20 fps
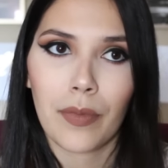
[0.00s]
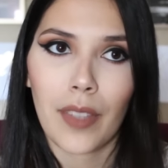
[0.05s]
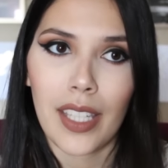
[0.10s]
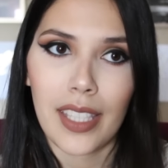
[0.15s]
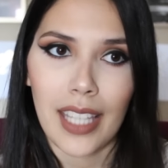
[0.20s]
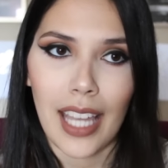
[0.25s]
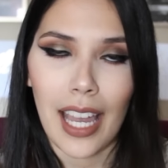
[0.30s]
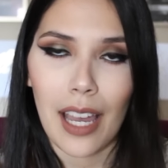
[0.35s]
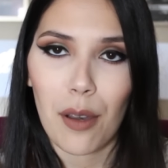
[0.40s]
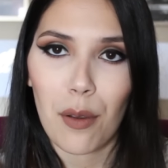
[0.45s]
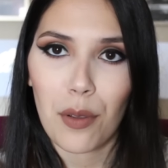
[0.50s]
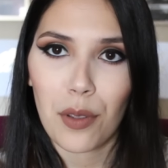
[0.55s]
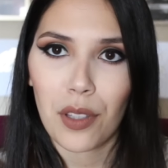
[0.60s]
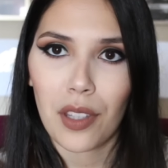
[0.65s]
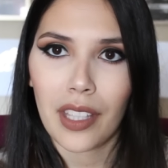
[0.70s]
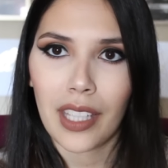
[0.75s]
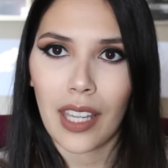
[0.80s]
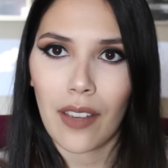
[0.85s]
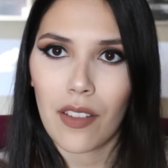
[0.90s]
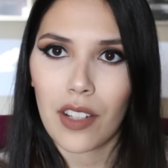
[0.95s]
in the house, so
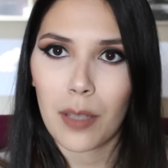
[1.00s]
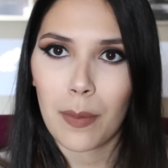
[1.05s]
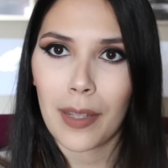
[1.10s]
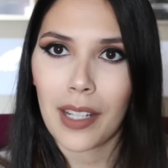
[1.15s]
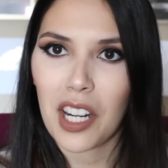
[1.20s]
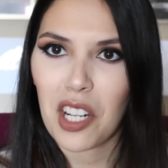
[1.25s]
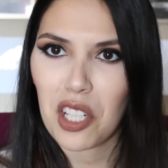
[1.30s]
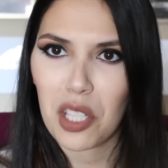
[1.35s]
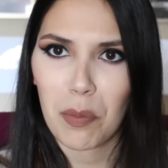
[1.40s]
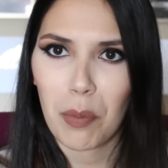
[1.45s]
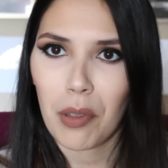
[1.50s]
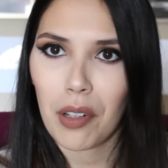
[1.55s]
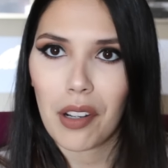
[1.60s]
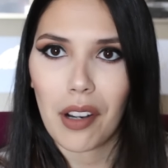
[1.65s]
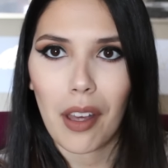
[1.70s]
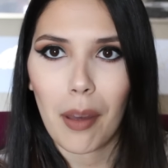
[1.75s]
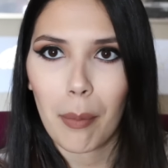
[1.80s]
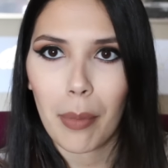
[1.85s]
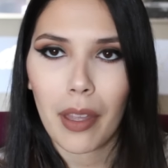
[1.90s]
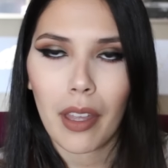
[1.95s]
they gave it to me and I just put it
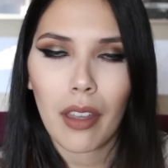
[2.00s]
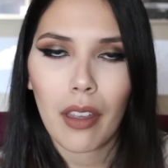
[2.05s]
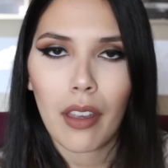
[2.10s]
up.